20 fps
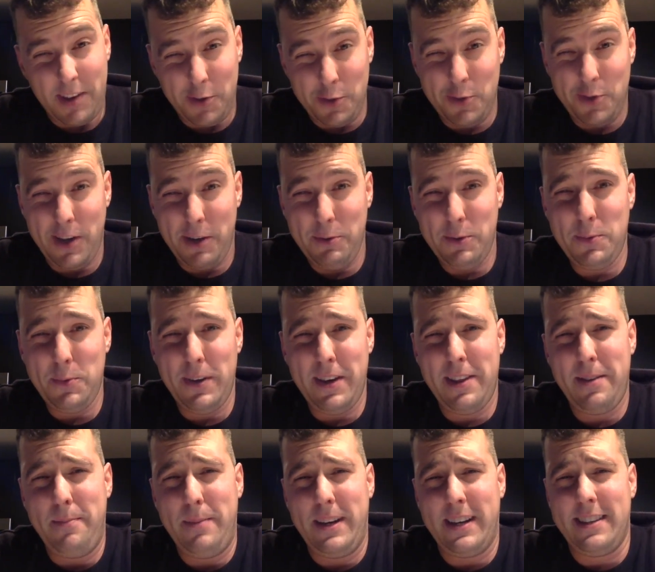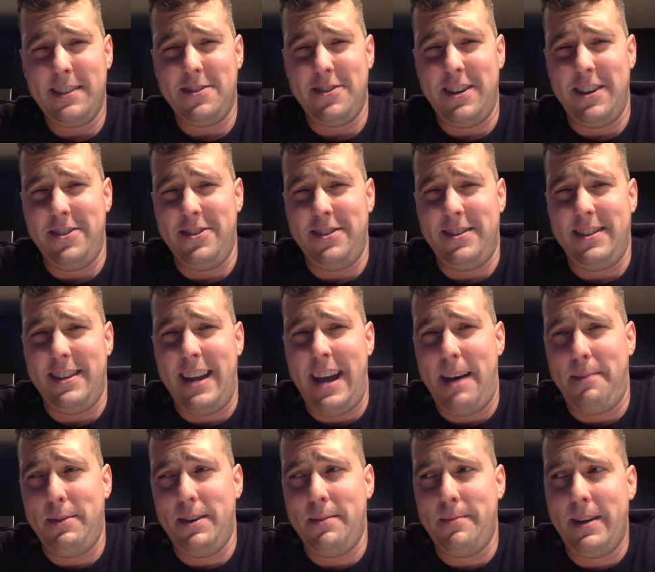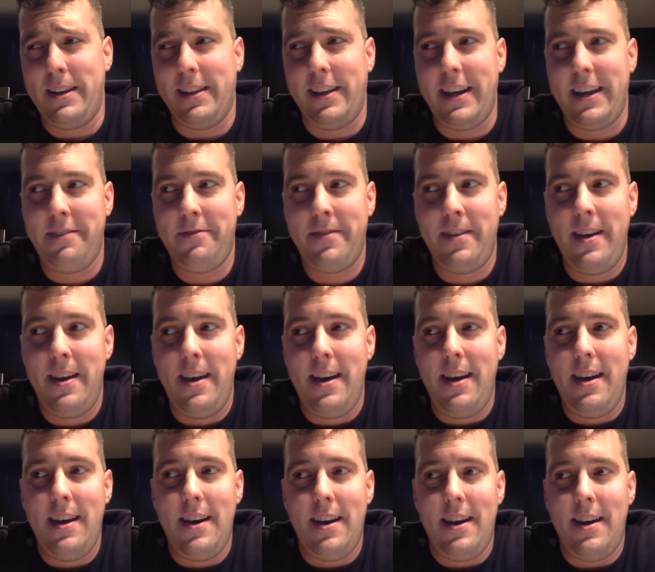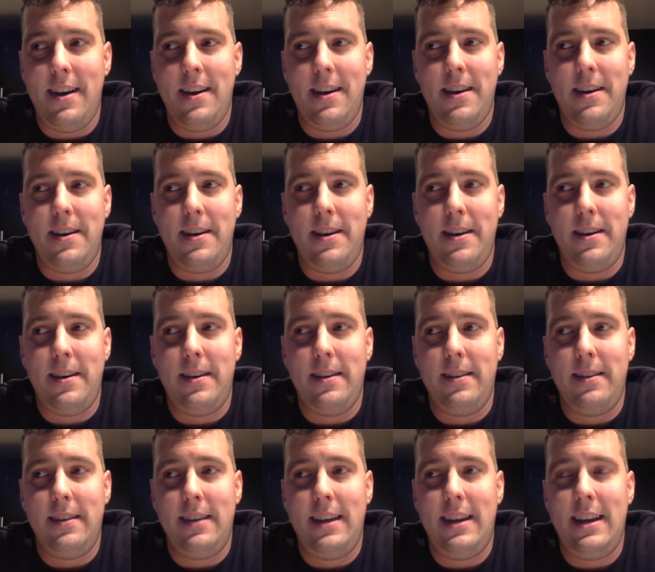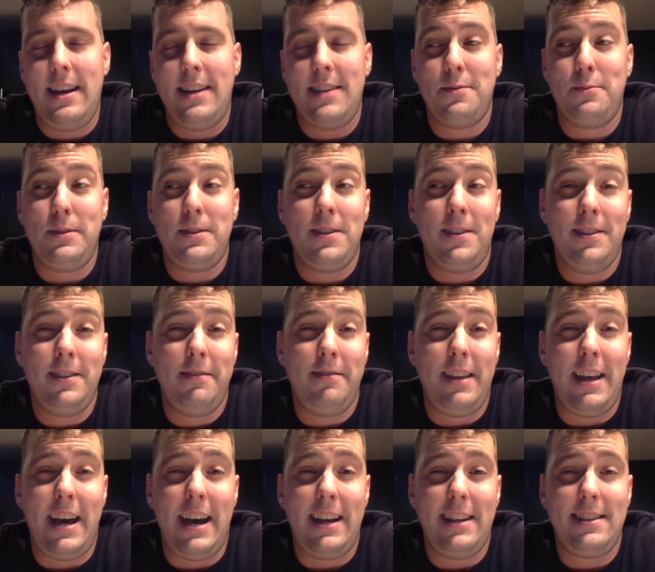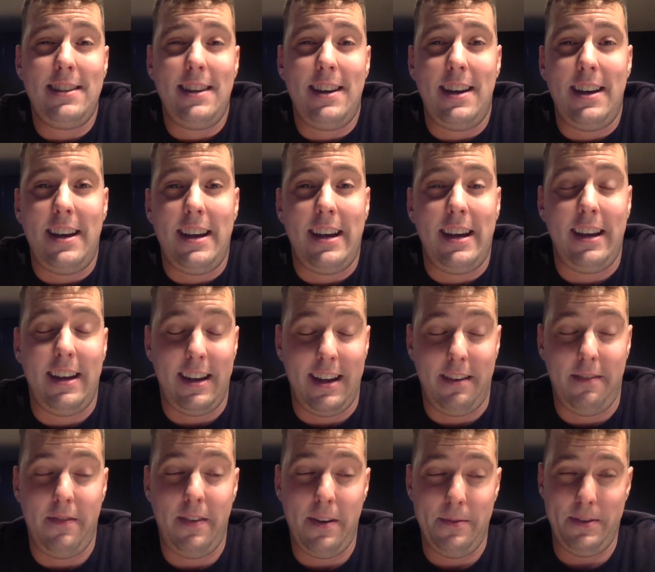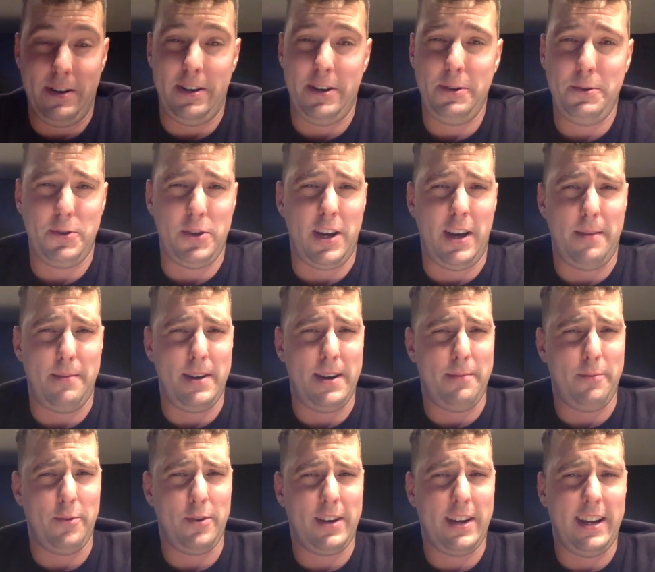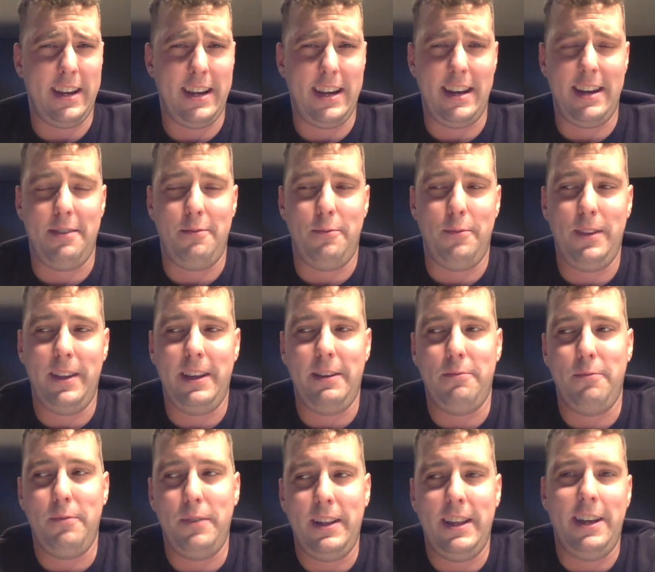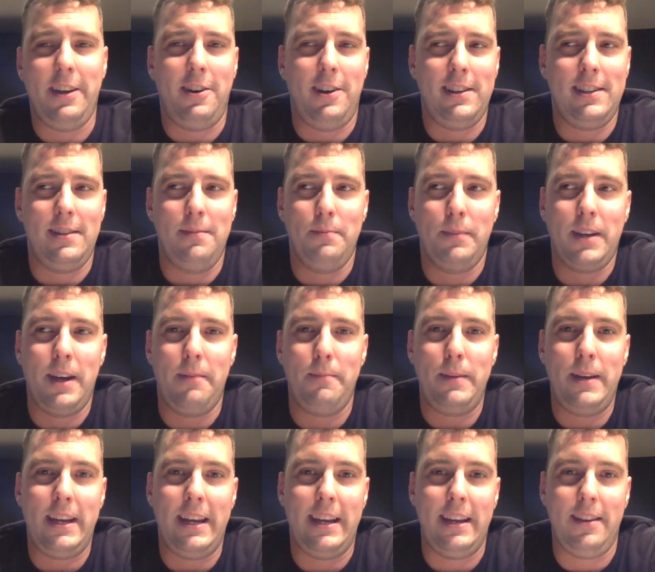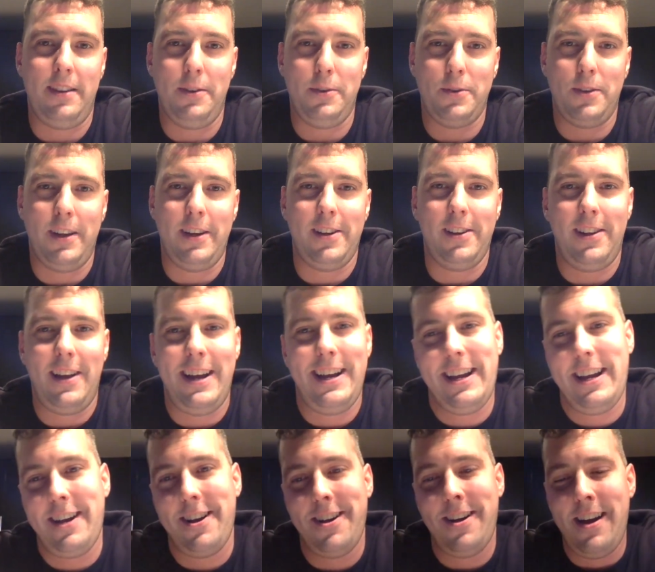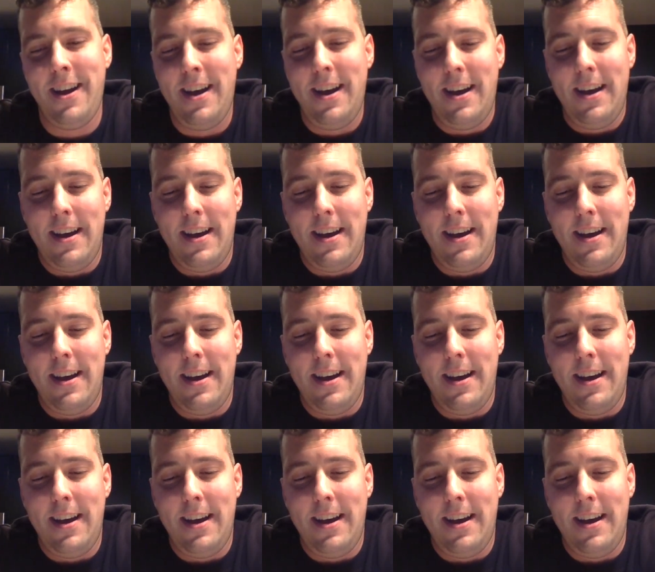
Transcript: So that was one of the biggest changes that happened in my life. And as a result of that, I have found a new job, and I'm working at a really, really awesome company, a local airline here.